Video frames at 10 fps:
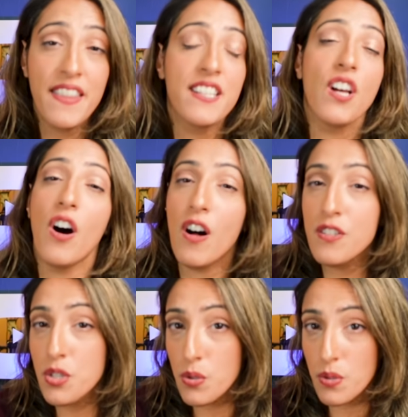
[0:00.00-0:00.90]
that's
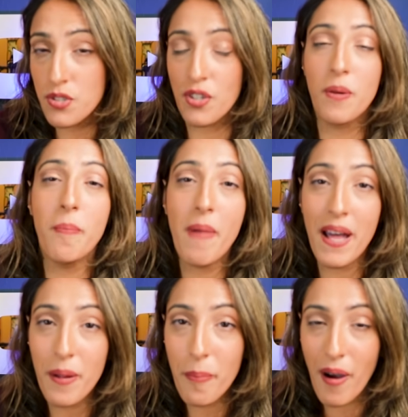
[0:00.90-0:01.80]
all due to certain
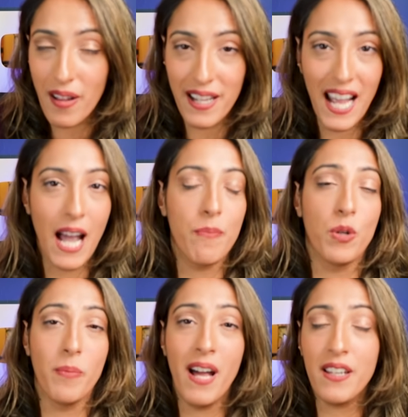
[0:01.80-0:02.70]
metabolic
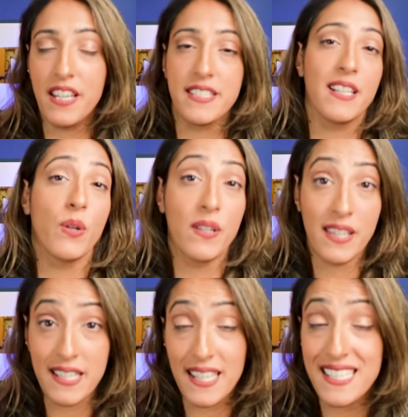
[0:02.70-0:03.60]
abnormalities, including things